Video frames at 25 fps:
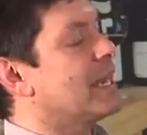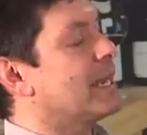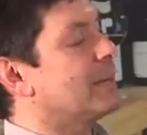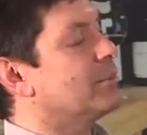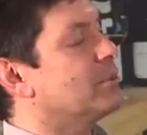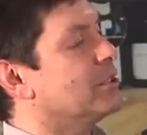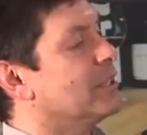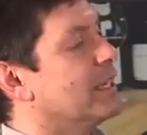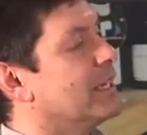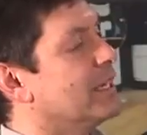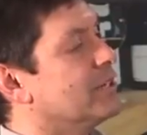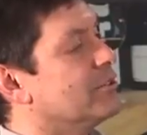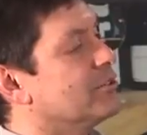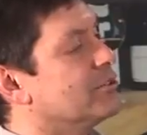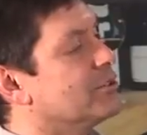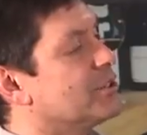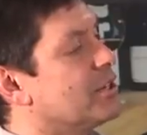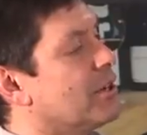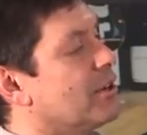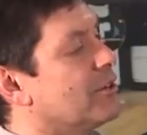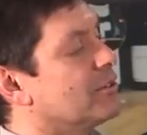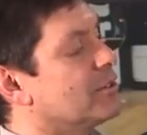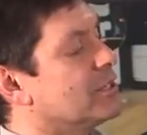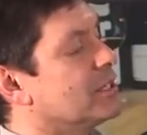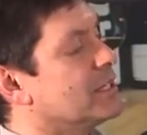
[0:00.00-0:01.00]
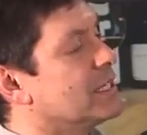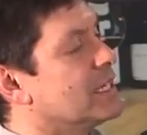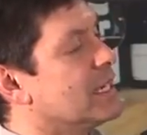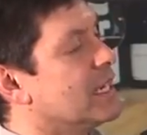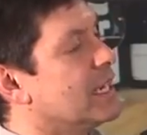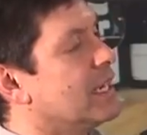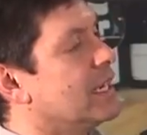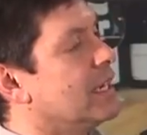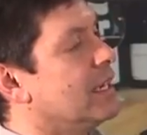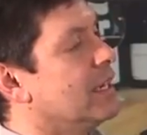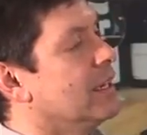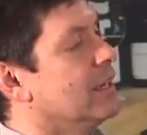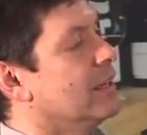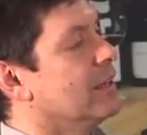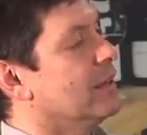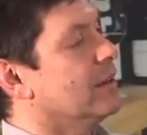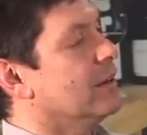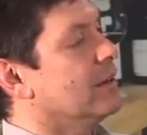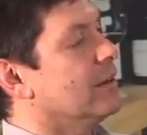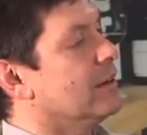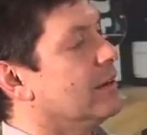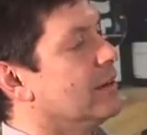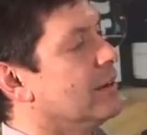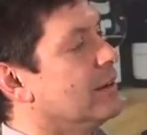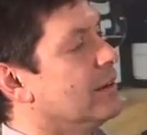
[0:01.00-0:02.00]
time delay, you'll start to see
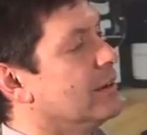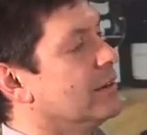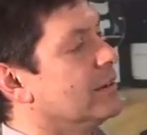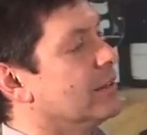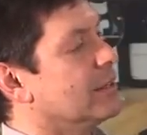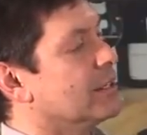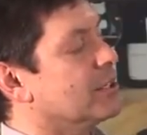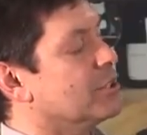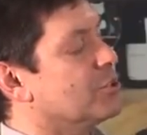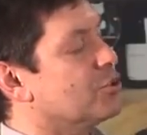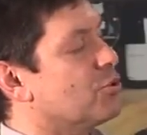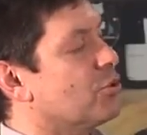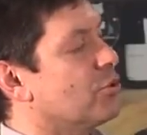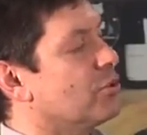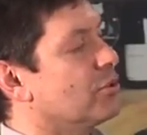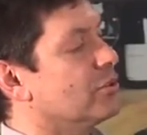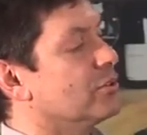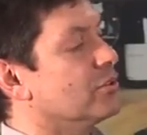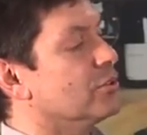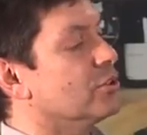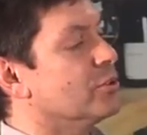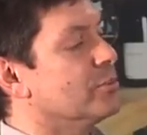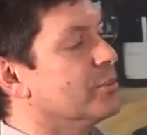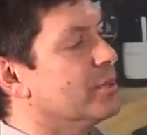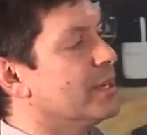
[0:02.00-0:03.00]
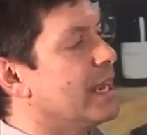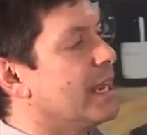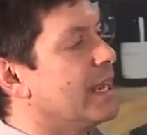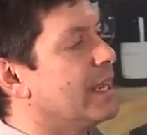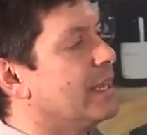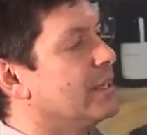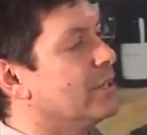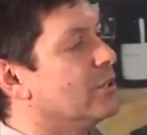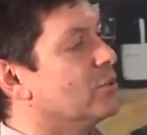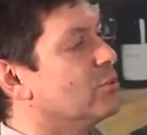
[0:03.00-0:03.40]
the controller illuminate.